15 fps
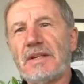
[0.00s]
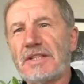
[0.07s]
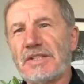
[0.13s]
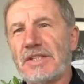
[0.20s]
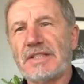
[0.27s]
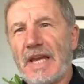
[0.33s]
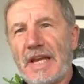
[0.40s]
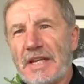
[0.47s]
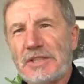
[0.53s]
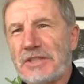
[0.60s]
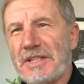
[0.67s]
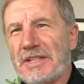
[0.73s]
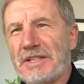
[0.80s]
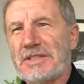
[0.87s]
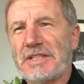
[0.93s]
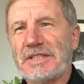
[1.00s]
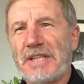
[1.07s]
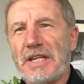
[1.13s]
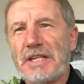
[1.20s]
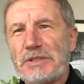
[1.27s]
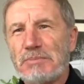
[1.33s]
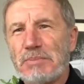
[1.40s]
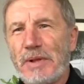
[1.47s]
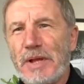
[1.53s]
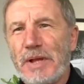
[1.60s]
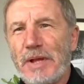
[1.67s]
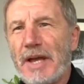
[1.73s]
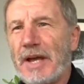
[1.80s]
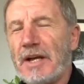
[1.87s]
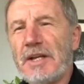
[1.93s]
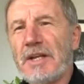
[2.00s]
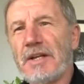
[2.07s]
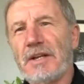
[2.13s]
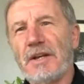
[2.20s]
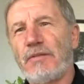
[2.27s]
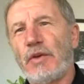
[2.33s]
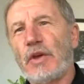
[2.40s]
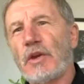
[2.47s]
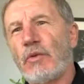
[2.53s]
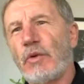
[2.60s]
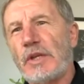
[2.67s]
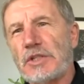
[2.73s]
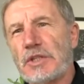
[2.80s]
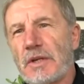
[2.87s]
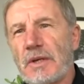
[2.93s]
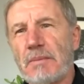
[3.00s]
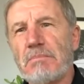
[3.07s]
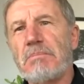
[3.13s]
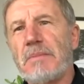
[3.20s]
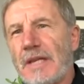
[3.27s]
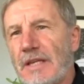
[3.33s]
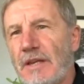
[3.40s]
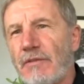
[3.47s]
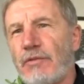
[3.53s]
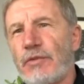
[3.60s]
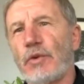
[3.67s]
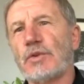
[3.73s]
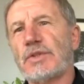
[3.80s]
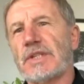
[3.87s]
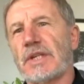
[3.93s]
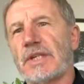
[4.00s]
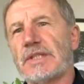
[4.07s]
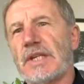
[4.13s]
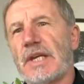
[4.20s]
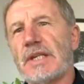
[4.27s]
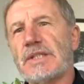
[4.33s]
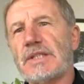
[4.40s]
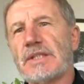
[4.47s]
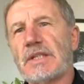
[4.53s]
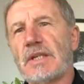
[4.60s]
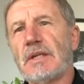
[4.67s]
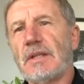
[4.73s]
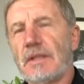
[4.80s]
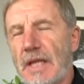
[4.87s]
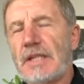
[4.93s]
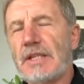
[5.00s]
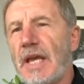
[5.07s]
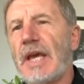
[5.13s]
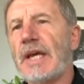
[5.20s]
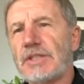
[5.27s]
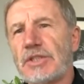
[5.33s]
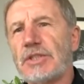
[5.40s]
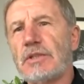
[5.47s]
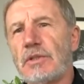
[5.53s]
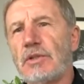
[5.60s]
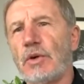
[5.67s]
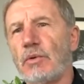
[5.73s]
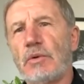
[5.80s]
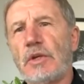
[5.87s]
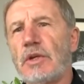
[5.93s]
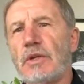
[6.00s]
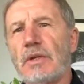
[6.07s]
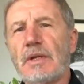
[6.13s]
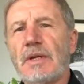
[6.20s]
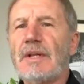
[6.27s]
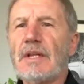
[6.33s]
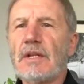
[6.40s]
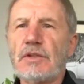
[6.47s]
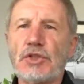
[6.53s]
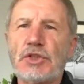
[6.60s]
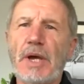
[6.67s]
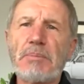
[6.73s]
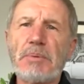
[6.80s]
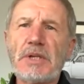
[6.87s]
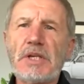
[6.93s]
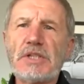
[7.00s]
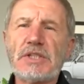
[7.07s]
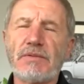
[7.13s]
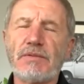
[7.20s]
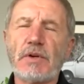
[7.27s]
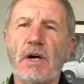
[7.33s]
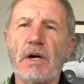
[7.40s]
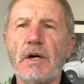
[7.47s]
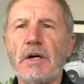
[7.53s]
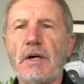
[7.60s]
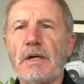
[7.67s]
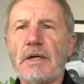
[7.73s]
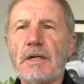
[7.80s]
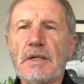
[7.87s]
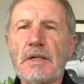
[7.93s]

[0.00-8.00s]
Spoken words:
tennis player, if you're gonna reach meaningful success, then yes, you do. The Japanese have got a